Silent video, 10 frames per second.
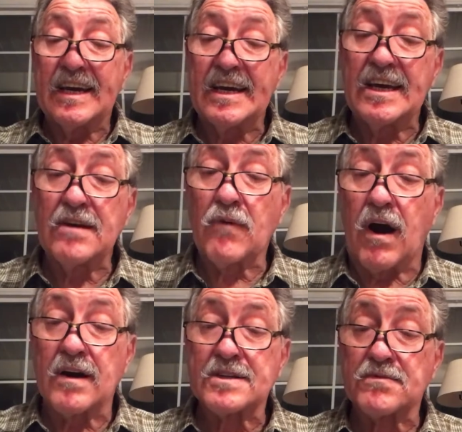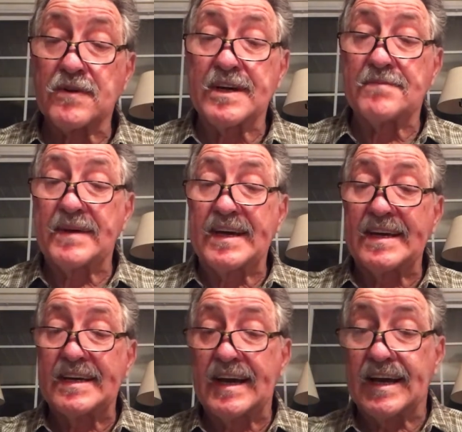He walks with
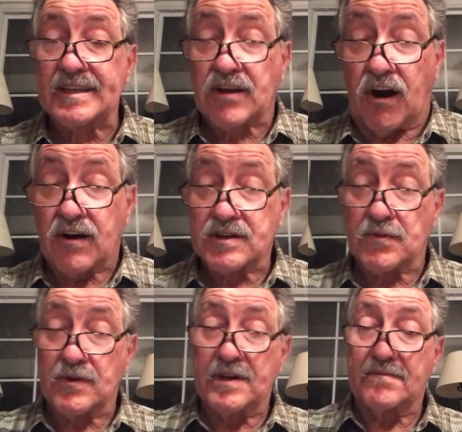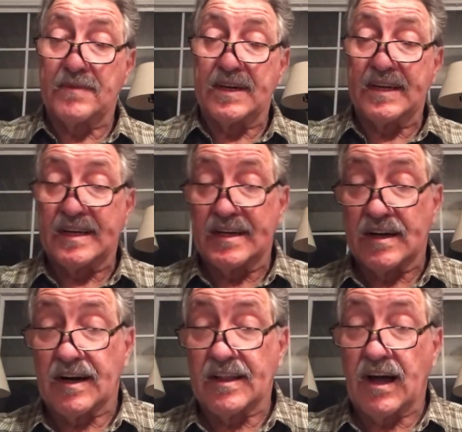me and talks with me
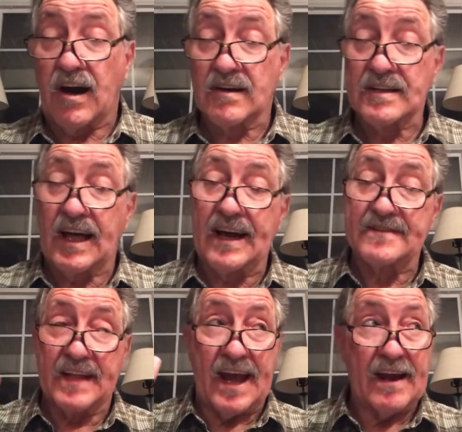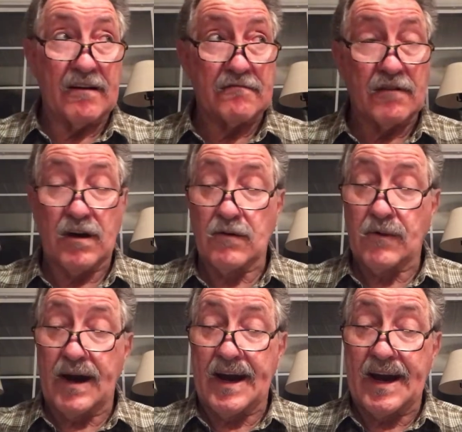along life's narrow
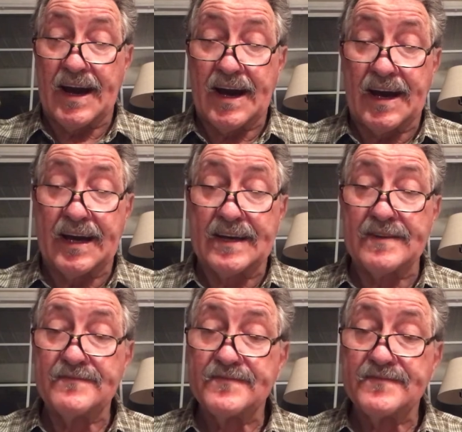way.